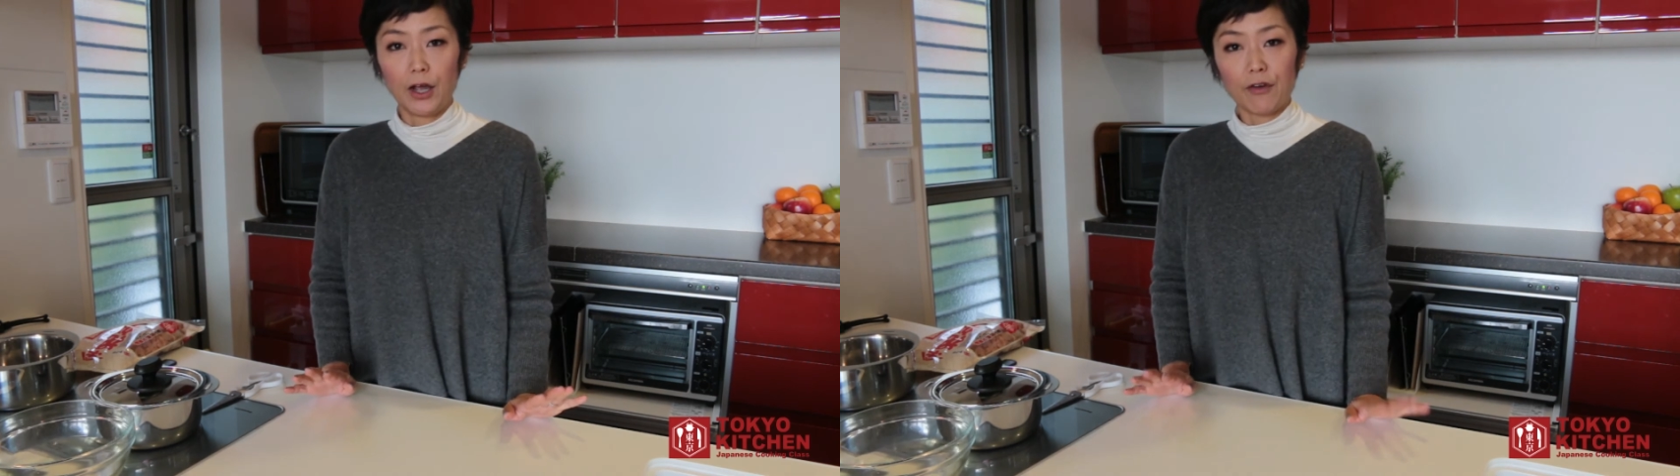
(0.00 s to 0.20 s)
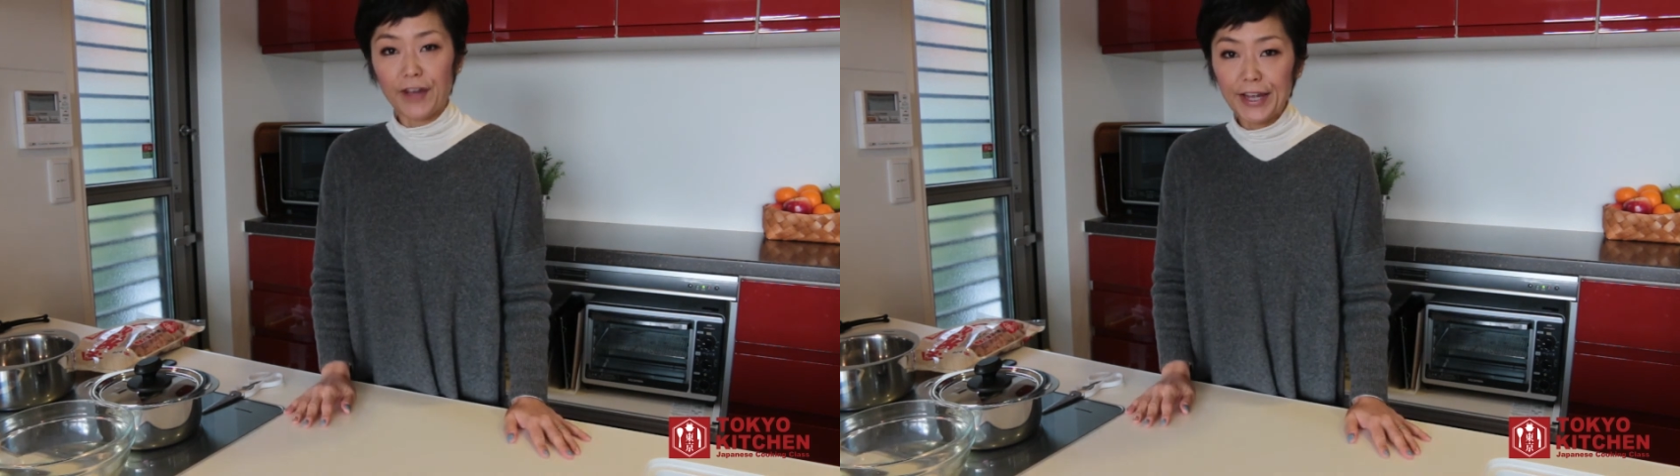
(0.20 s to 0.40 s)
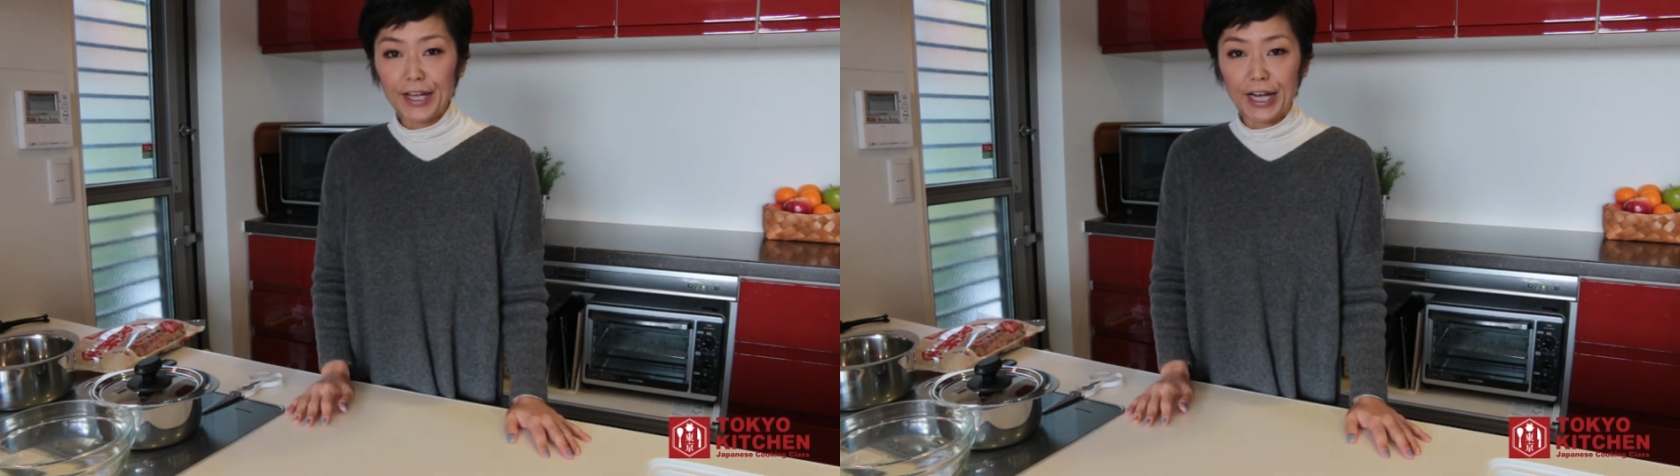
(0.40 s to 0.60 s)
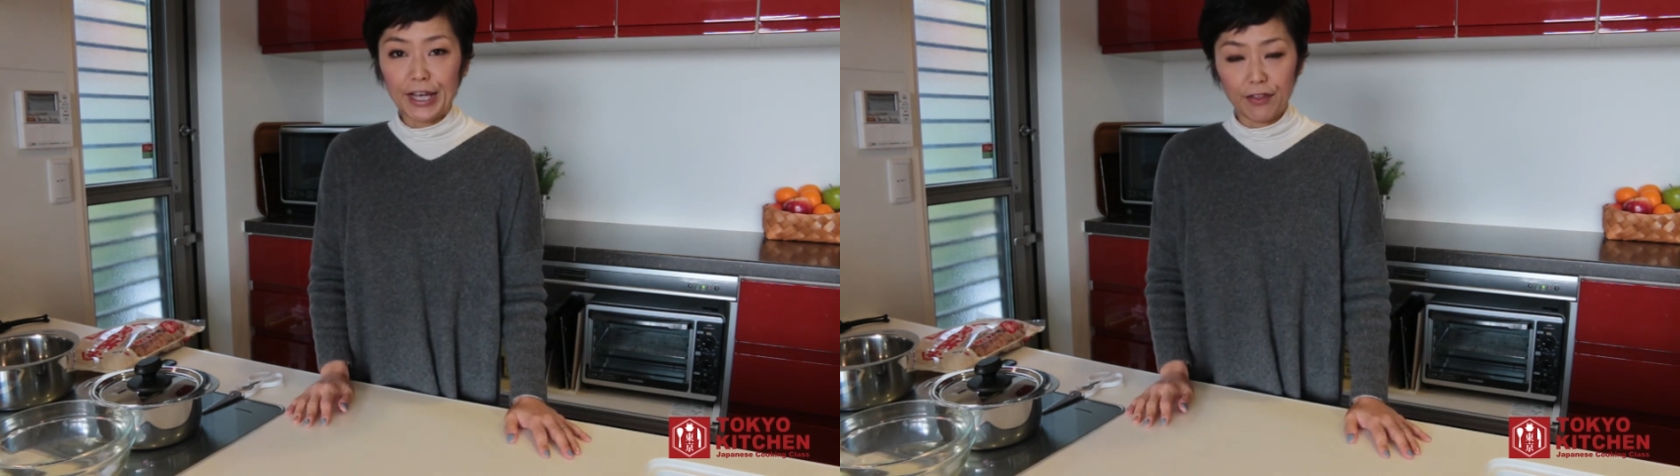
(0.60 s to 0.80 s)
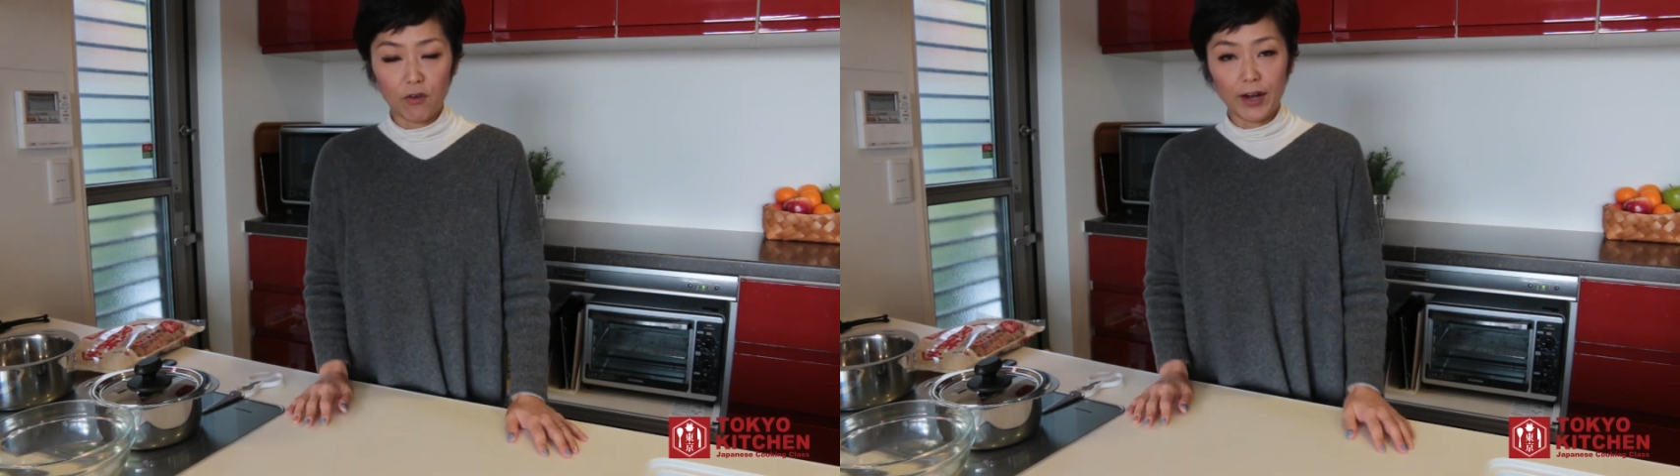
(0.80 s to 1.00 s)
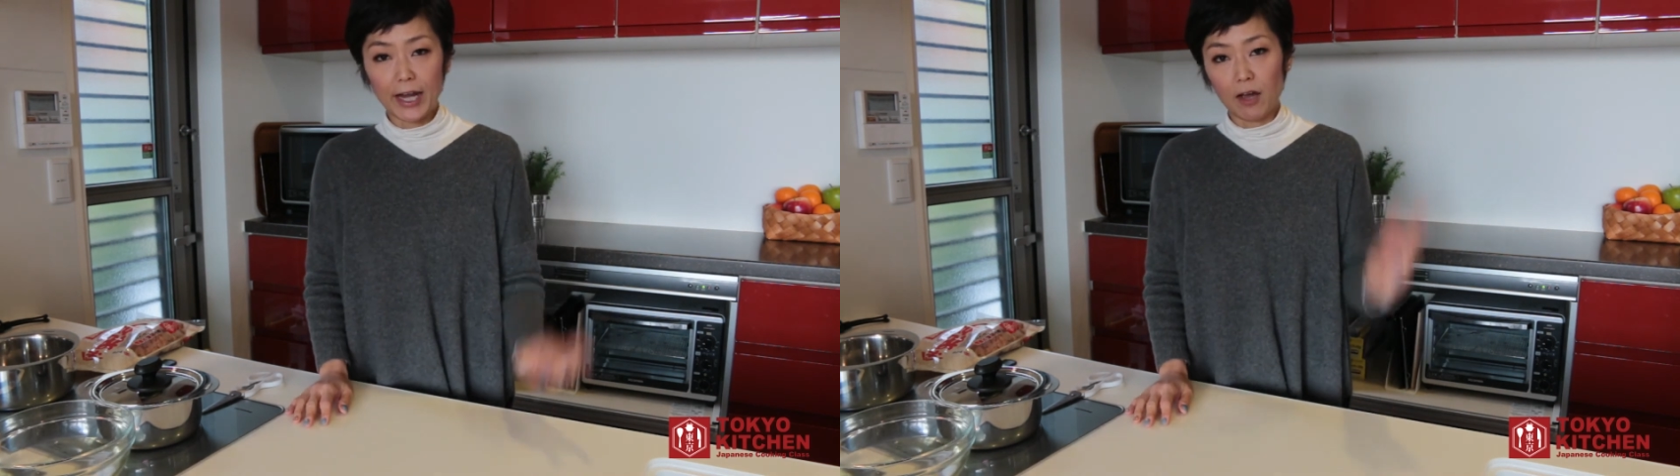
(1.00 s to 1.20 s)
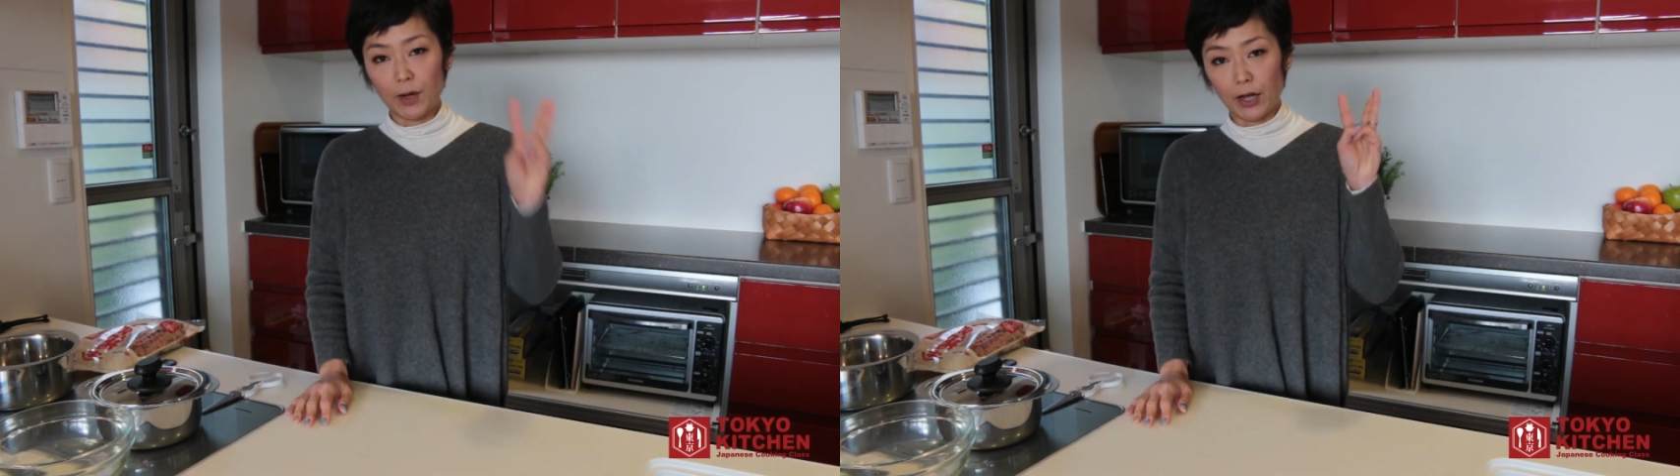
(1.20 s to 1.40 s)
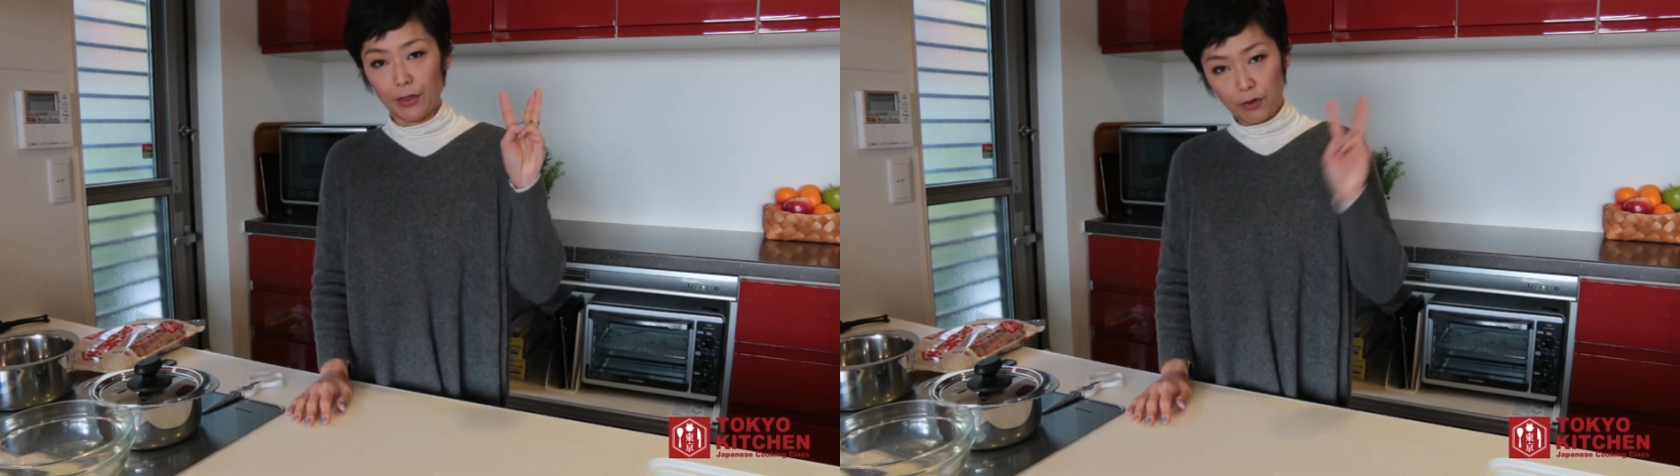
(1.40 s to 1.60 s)
Finally, the way
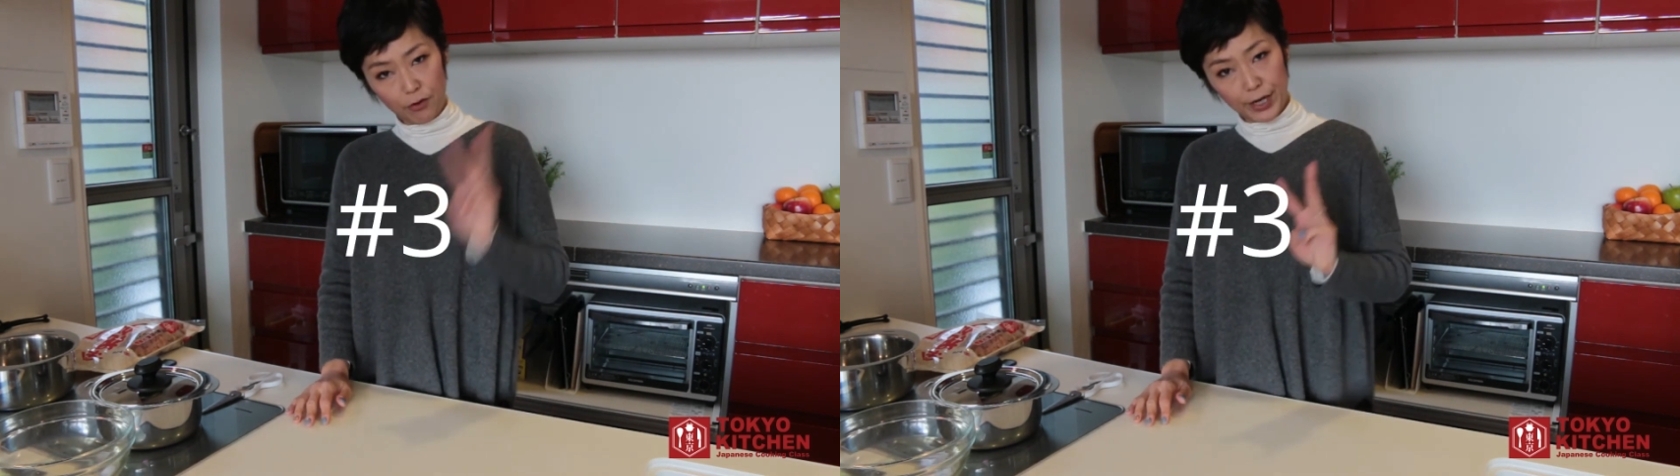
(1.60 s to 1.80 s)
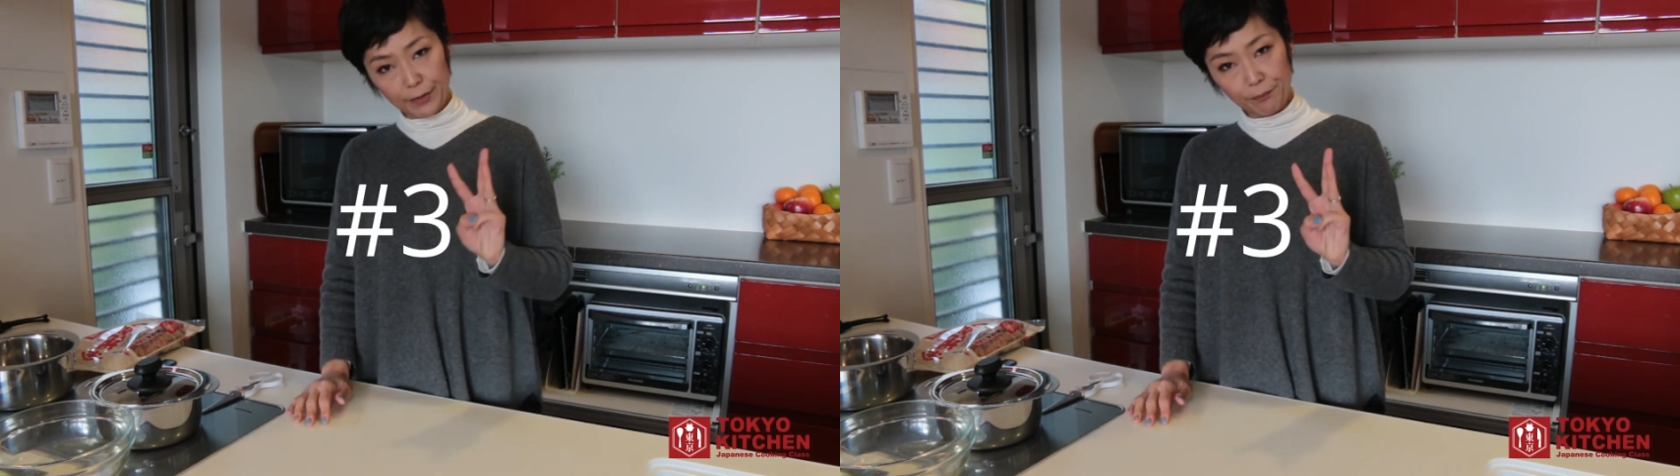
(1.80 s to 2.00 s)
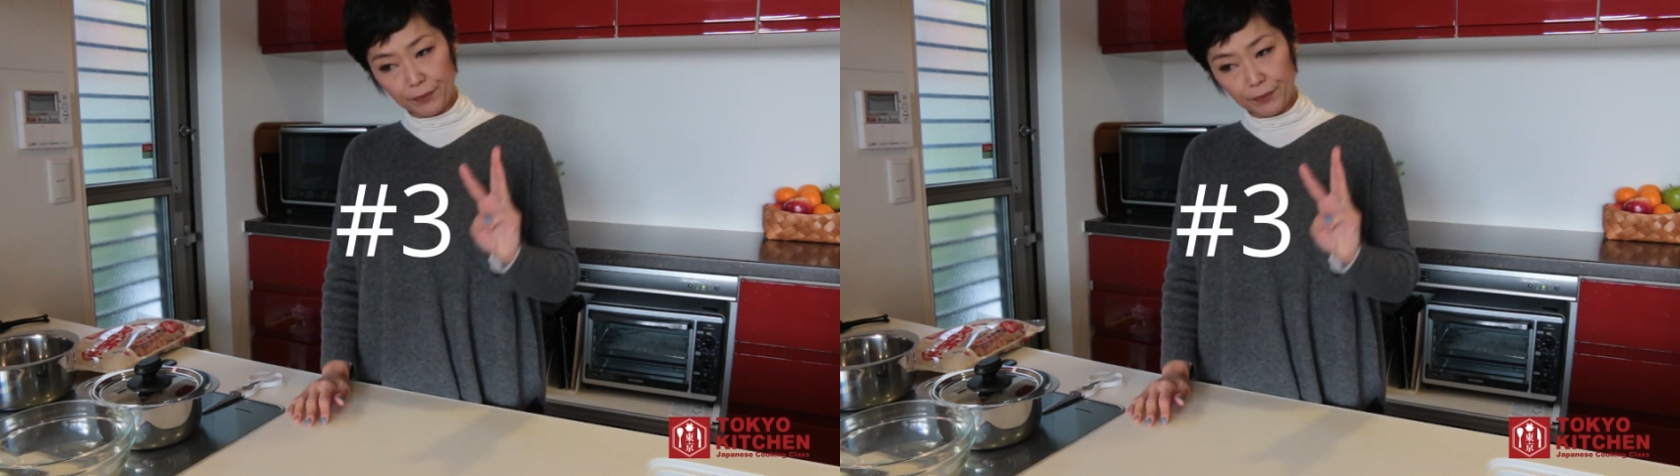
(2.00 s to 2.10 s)
number 3.